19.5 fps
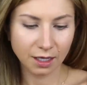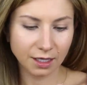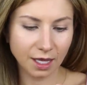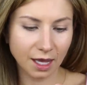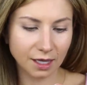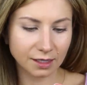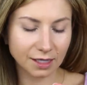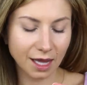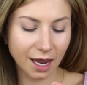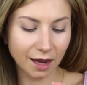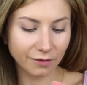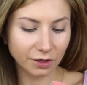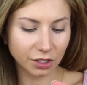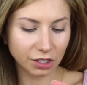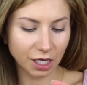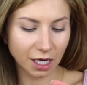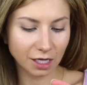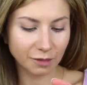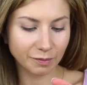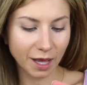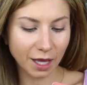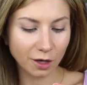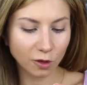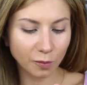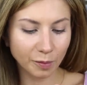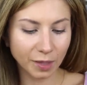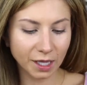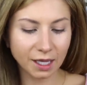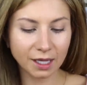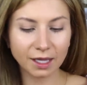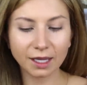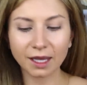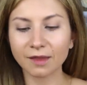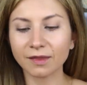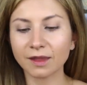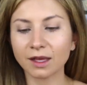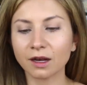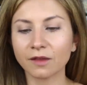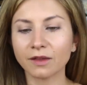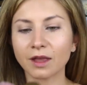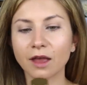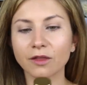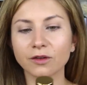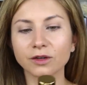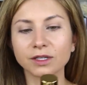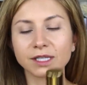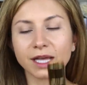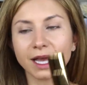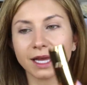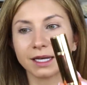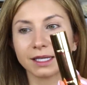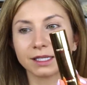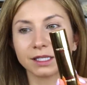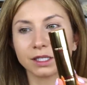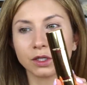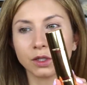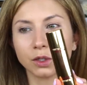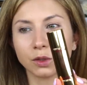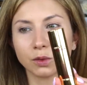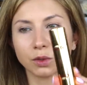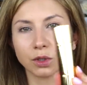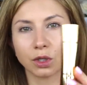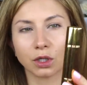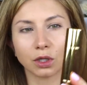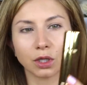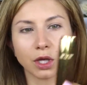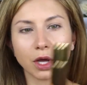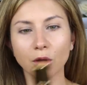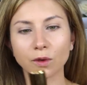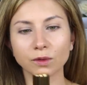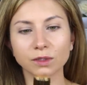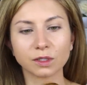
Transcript: Yes, I have the shade Petal Pink, and then on the other side, it's Nude Glow.